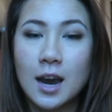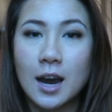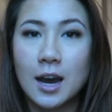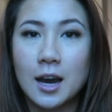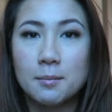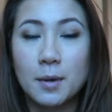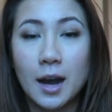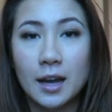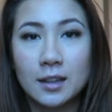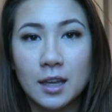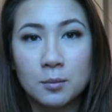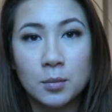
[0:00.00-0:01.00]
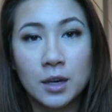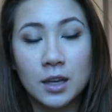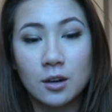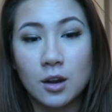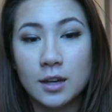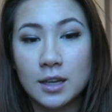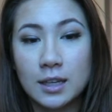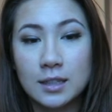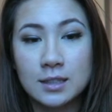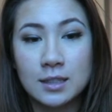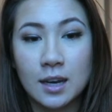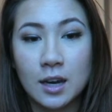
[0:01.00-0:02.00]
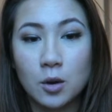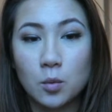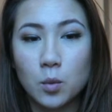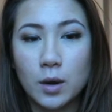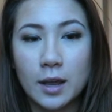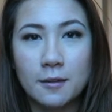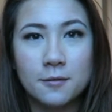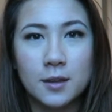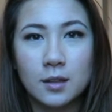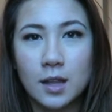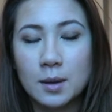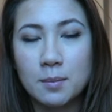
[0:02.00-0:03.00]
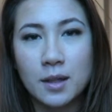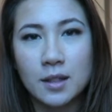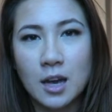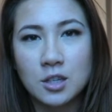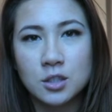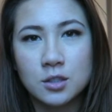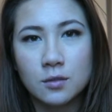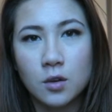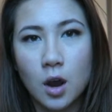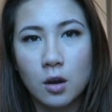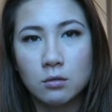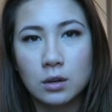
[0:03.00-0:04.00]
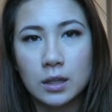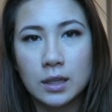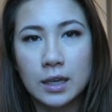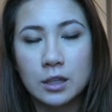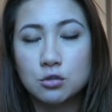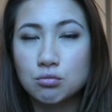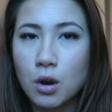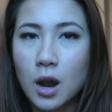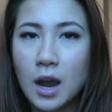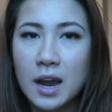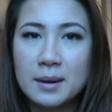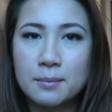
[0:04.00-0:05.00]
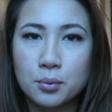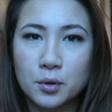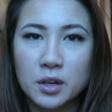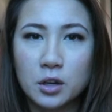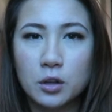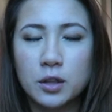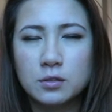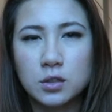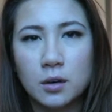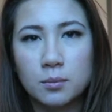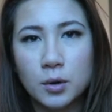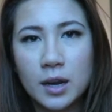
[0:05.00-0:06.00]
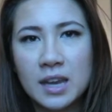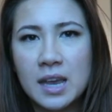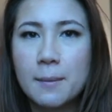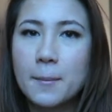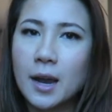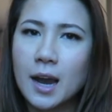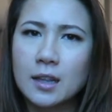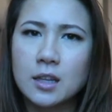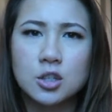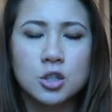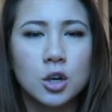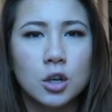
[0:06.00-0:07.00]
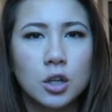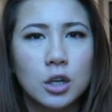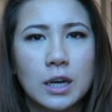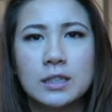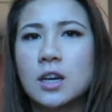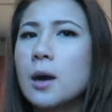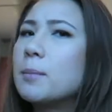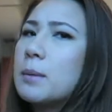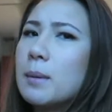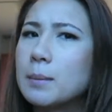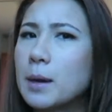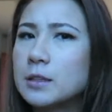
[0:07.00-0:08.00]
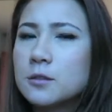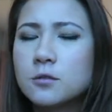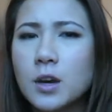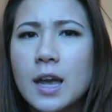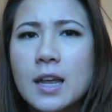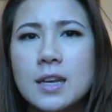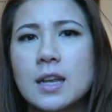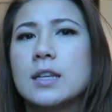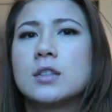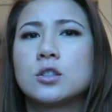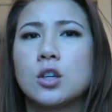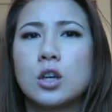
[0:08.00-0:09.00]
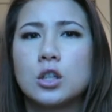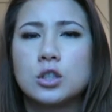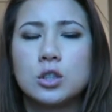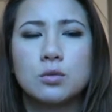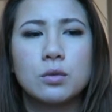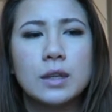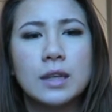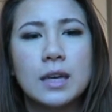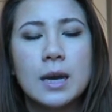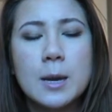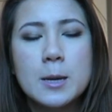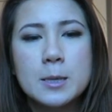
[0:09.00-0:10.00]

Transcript: I like putting it on it when I feel like my lashes have got really dry, brittle, they started breaking. My eyelash curler has not been my best friend, and it started to really